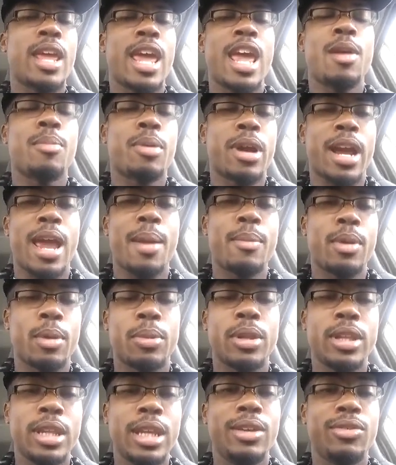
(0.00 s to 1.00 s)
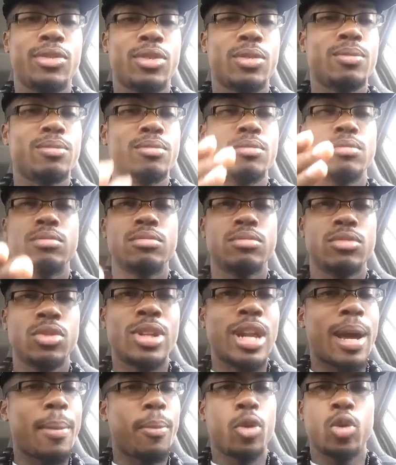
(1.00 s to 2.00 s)
Abrahamic beliefs,
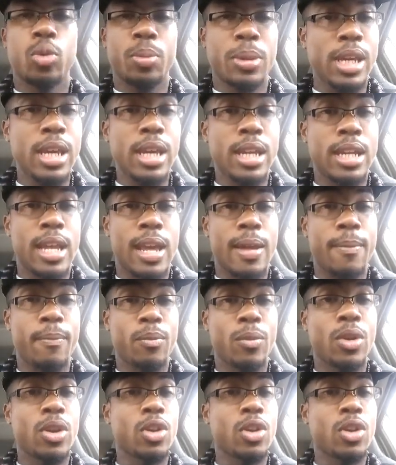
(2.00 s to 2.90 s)
you're not supposed to be eating that.